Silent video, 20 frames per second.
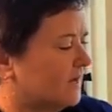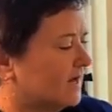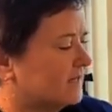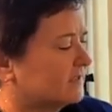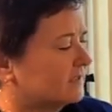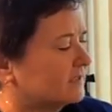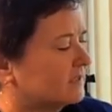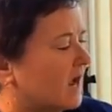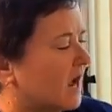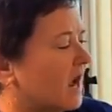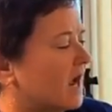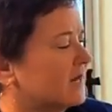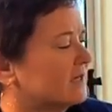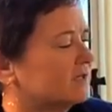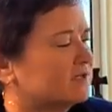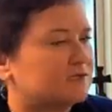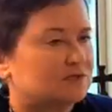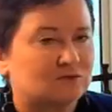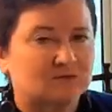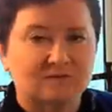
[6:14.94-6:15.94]
nice
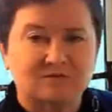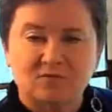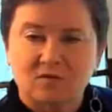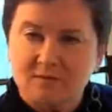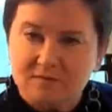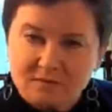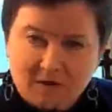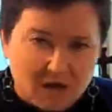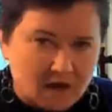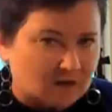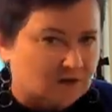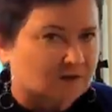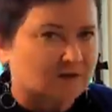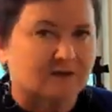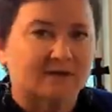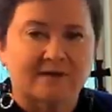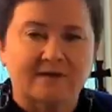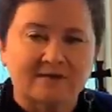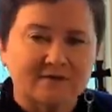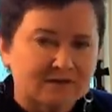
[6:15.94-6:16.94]
size, uniform
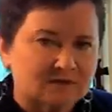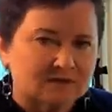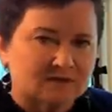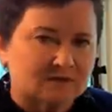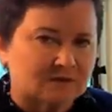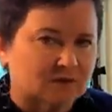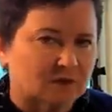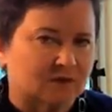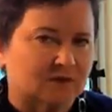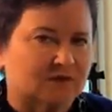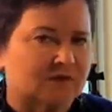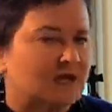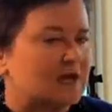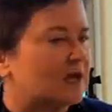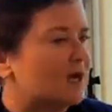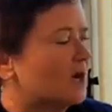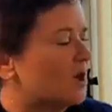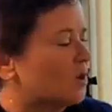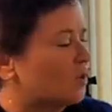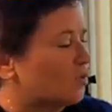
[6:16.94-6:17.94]
color, everything's good
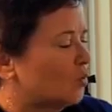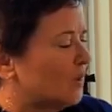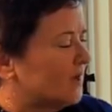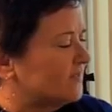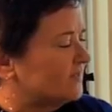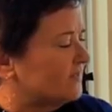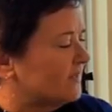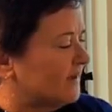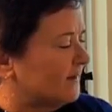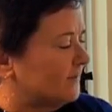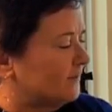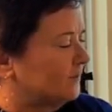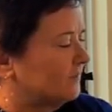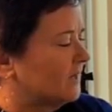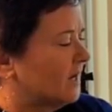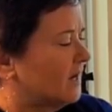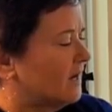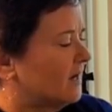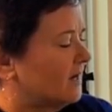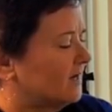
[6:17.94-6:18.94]
with them.
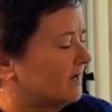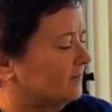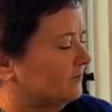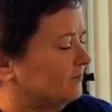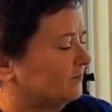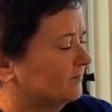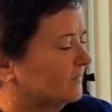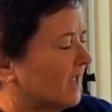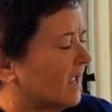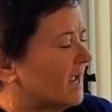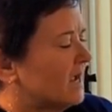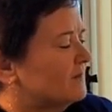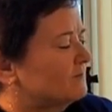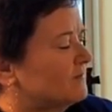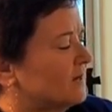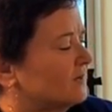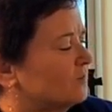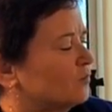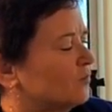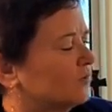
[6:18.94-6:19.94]

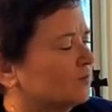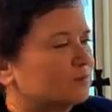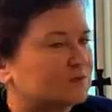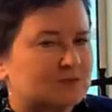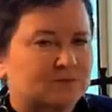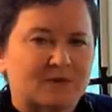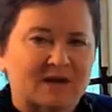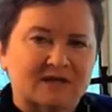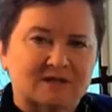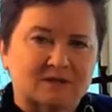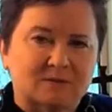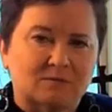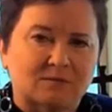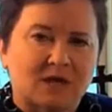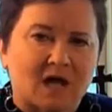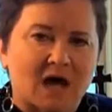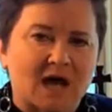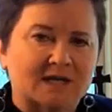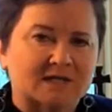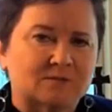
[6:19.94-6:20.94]
But with respect to
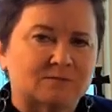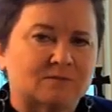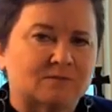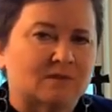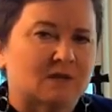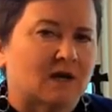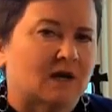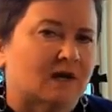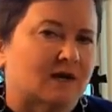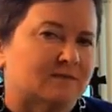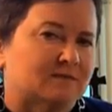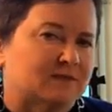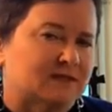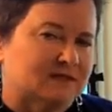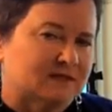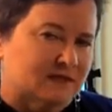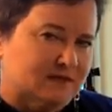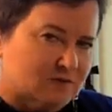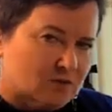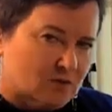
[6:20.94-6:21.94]
blocks,
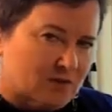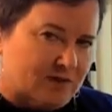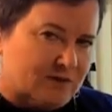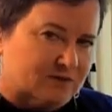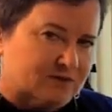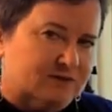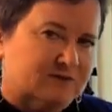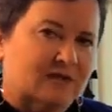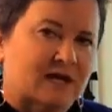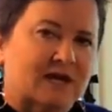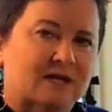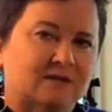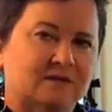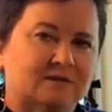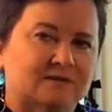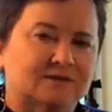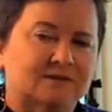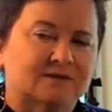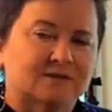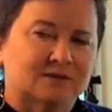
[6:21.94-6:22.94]
because I know
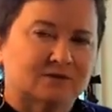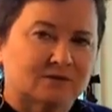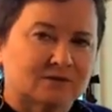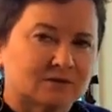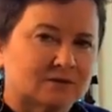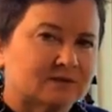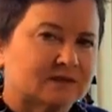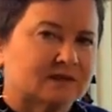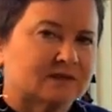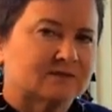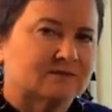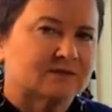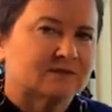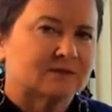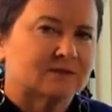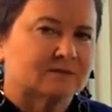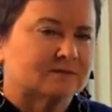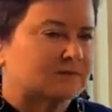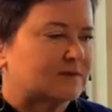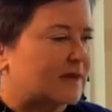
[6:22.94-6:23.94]
Aristotle Circle gives
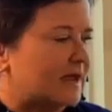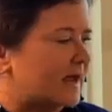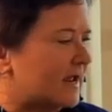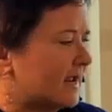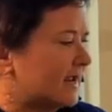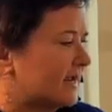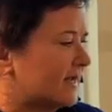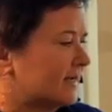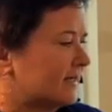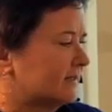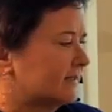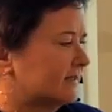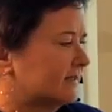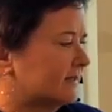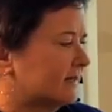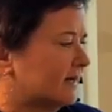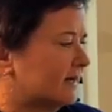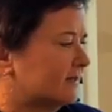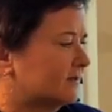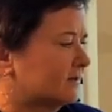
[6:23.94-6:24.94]
them, and
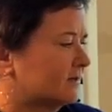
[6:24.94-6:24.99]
